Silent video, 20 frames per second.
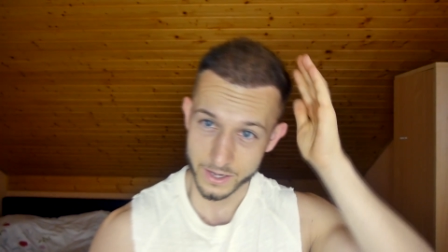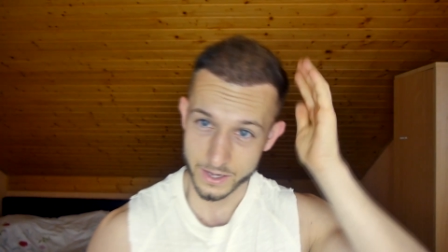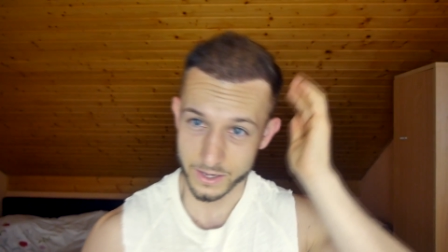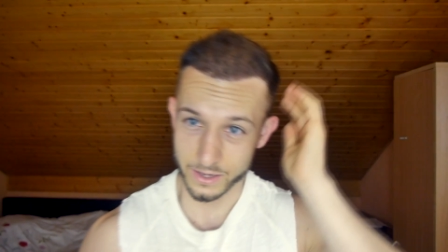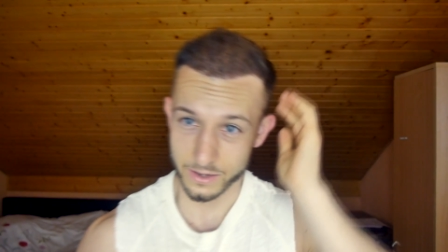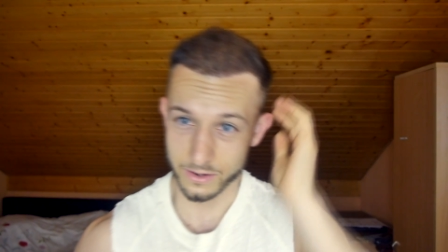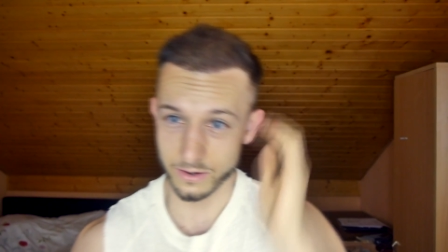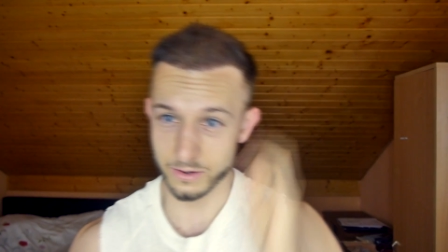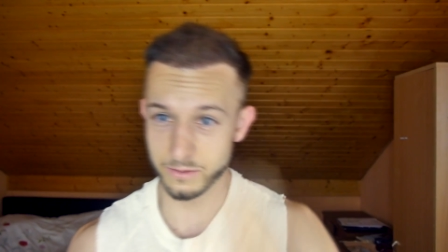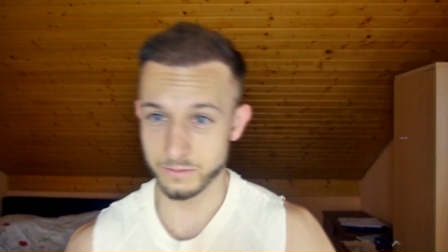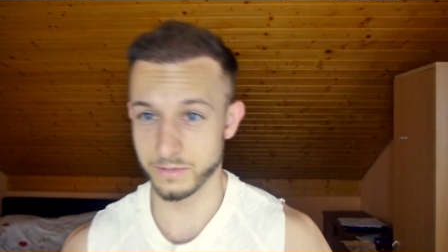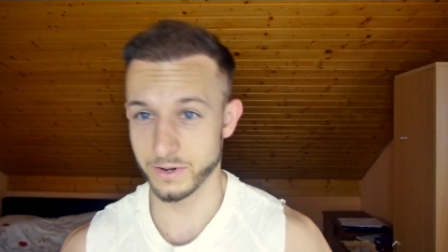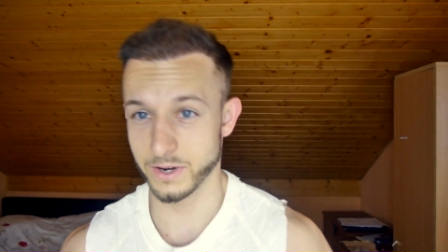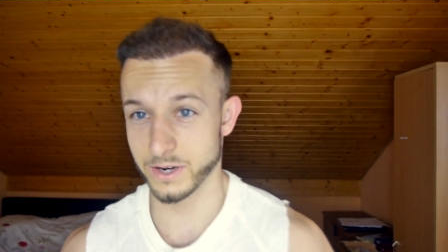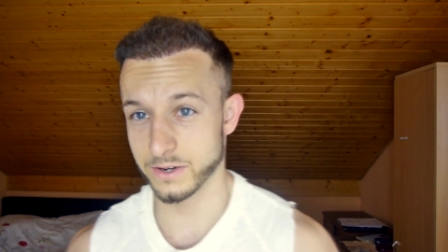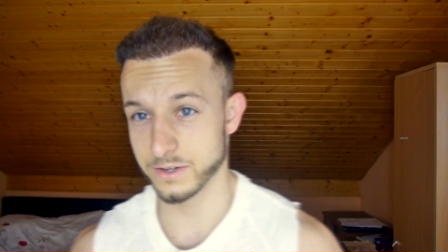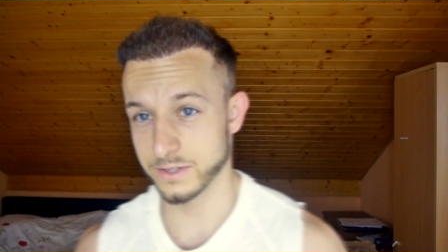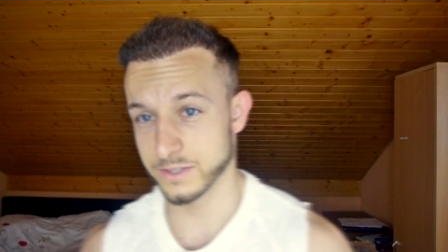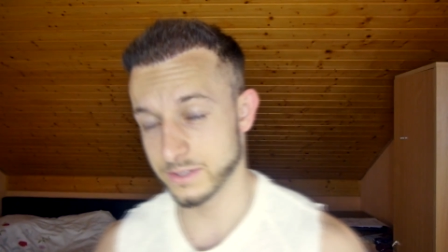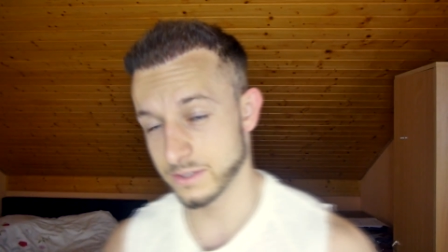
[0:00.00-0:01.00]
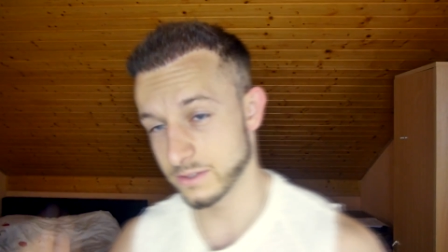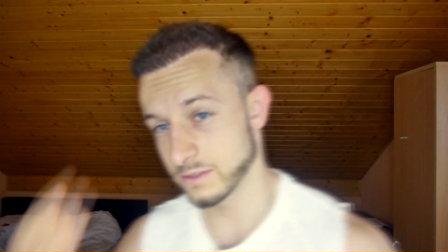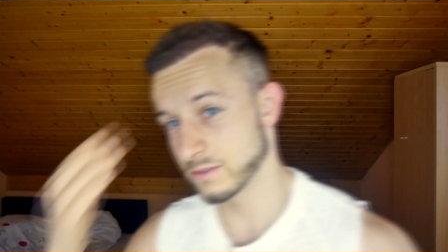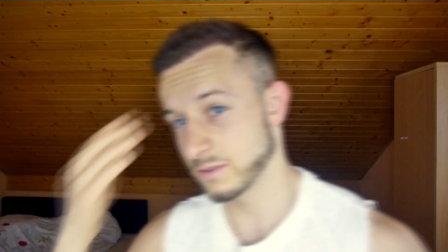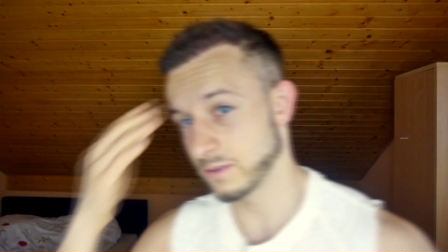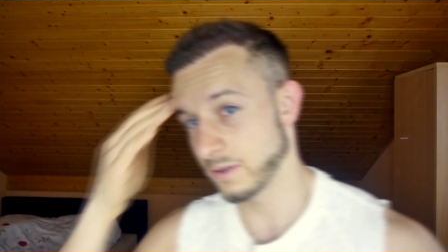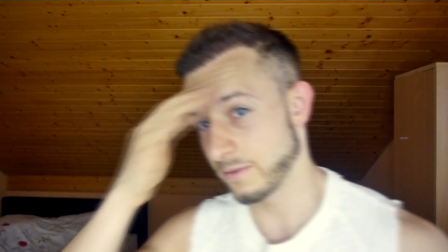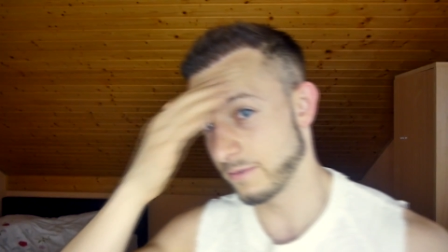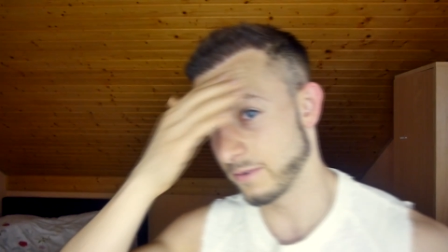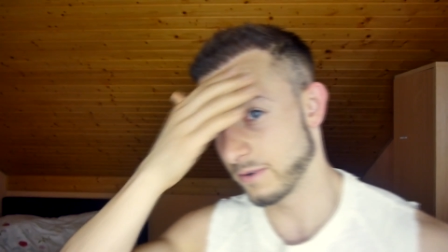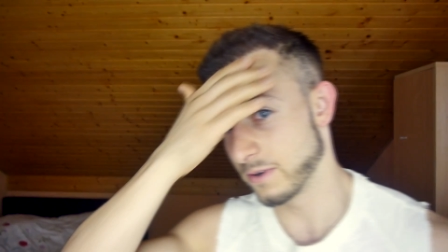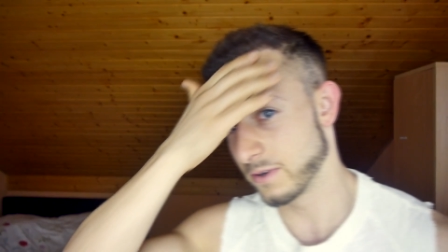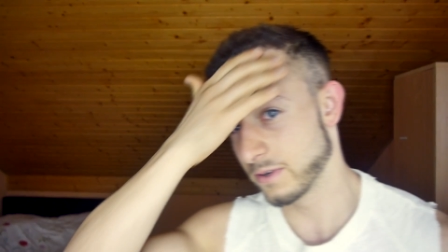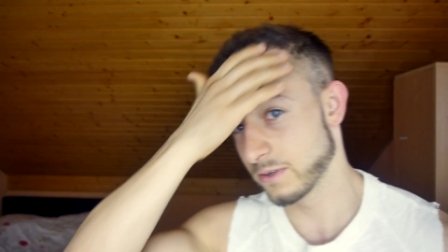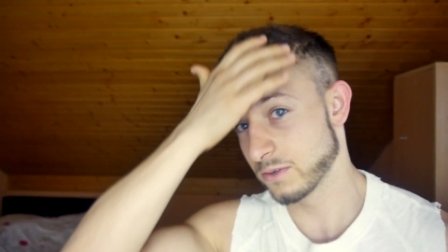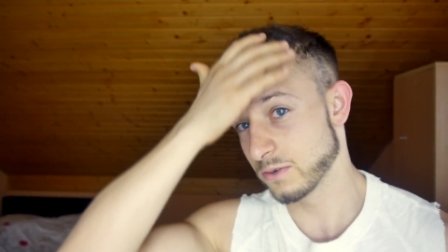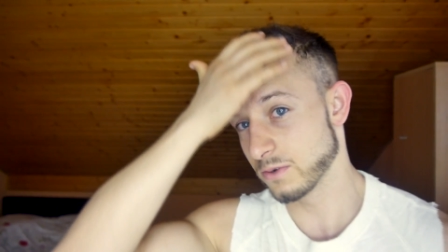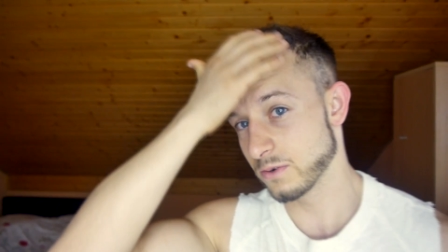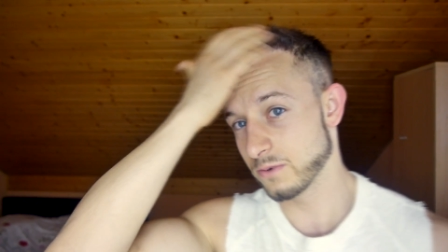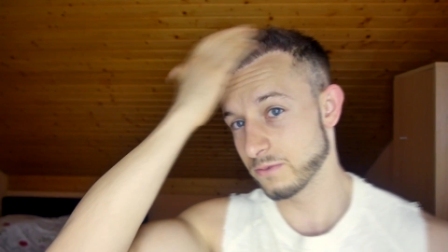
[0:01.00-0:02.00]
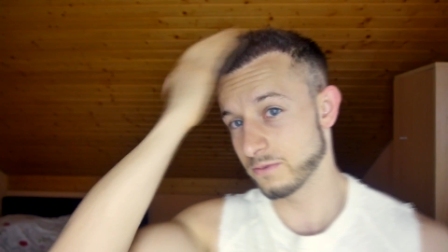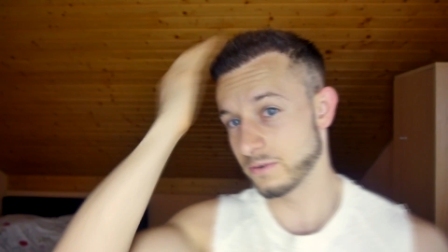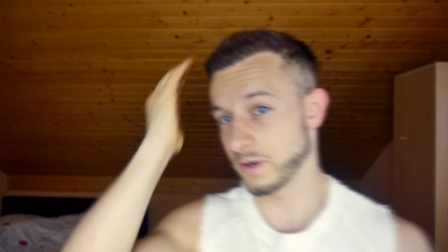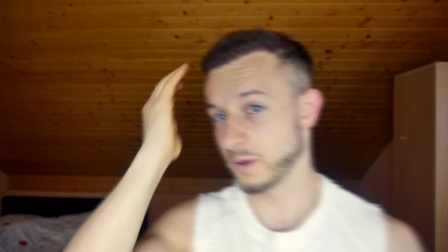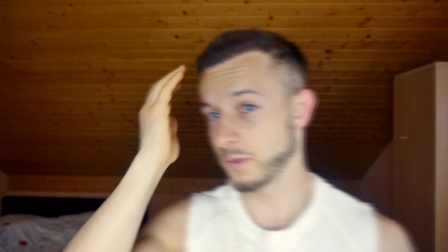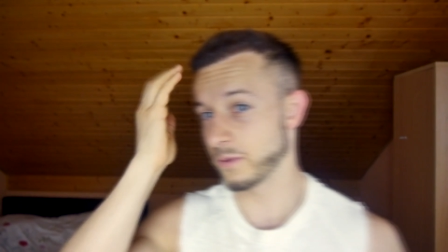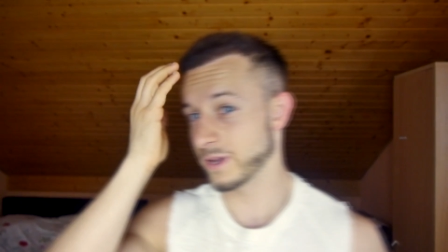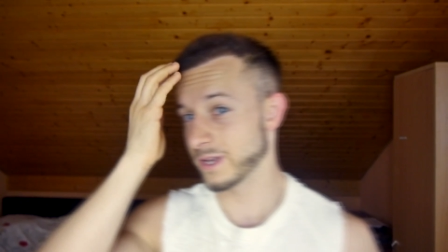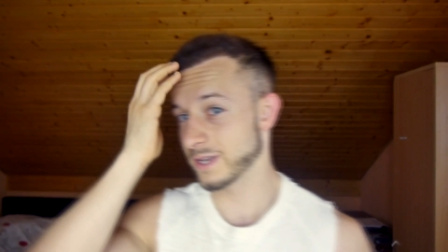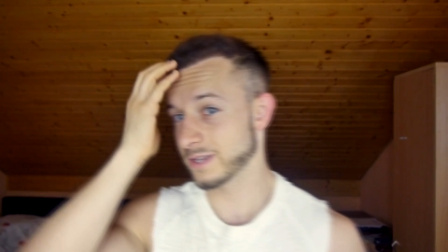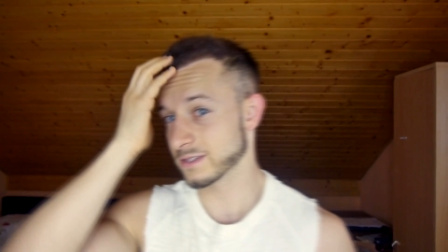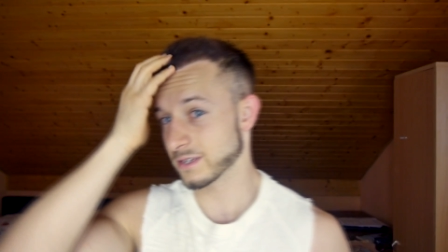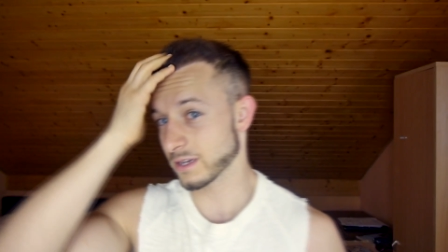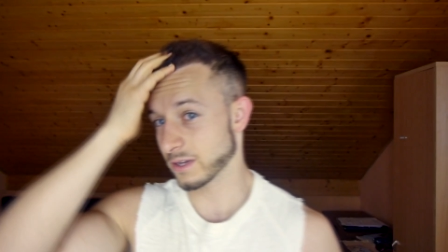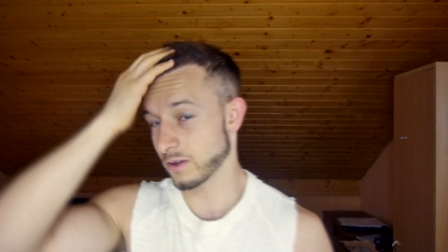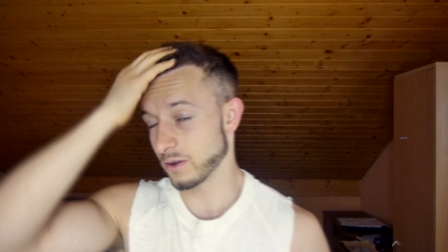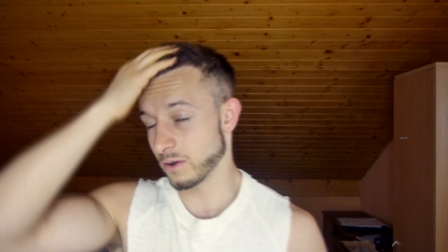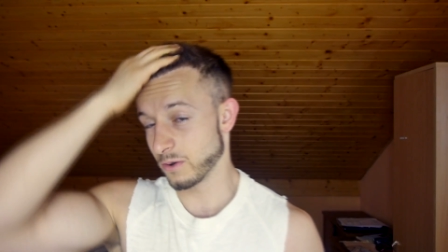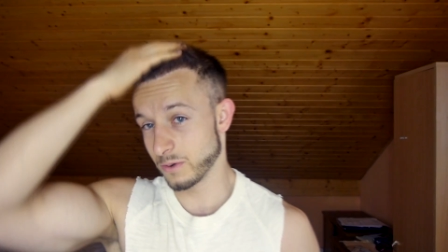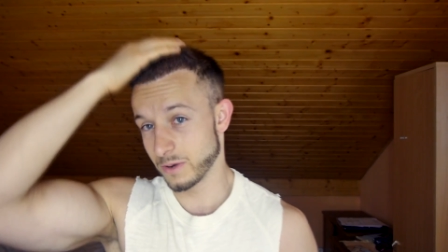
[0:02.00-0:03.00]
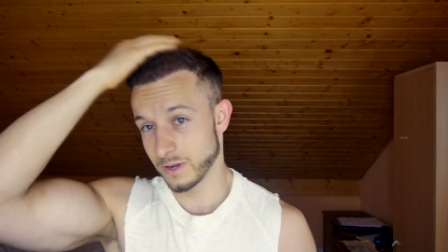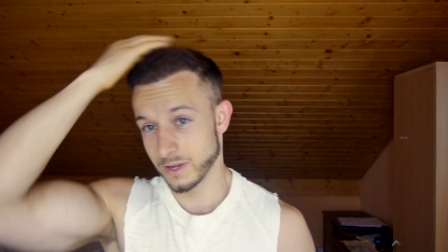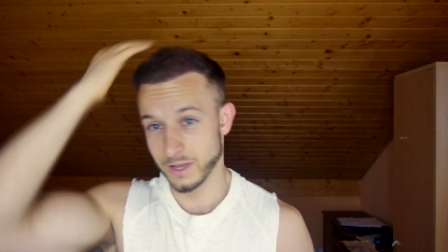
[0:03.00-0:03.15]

in comparison to even two, three weeks ago.